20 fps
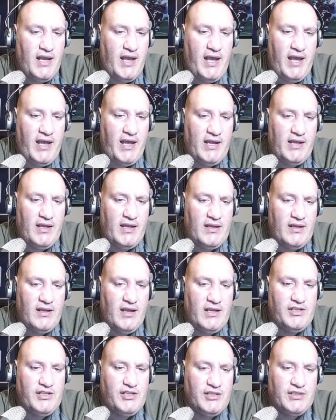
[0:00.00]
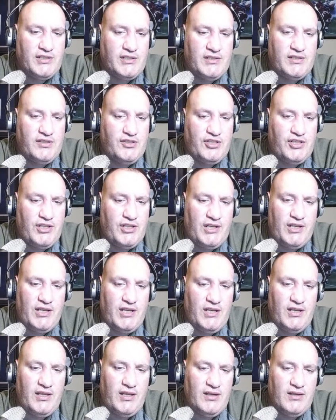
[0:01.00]
and
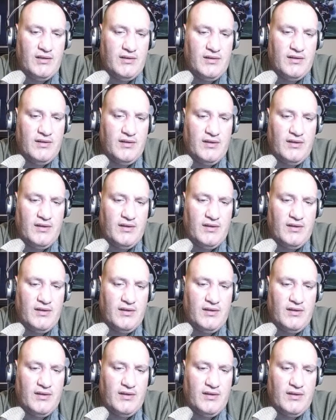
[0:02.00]
she